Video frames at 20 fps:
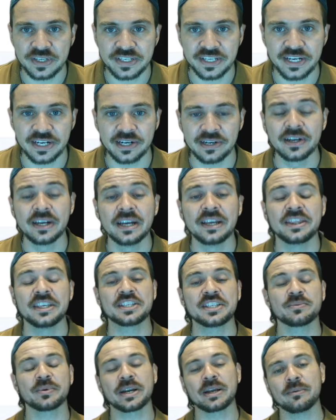here. This
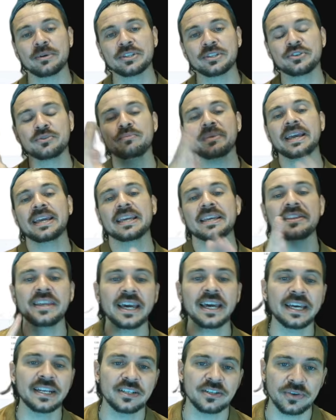is what I want to make in the
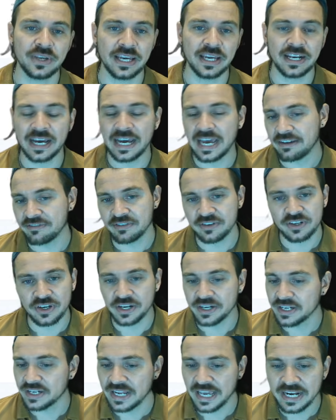end, okay? And I haven't
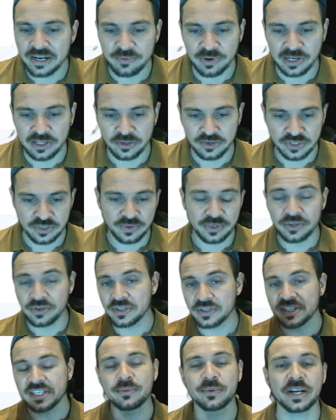gotten anywhere close to it. You can
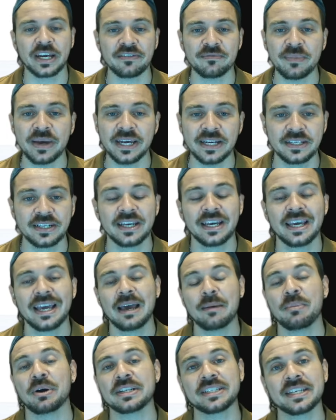see what I've made.
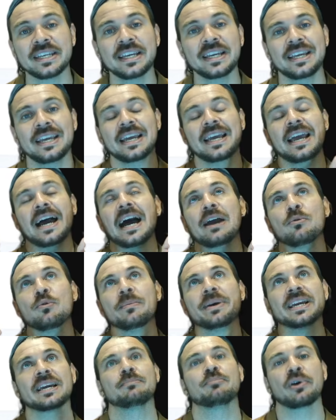But I will
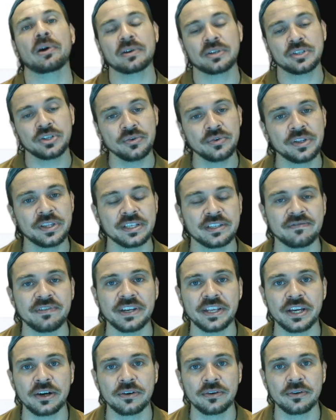make a part 2 to this
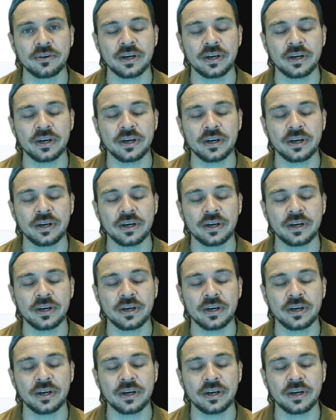video,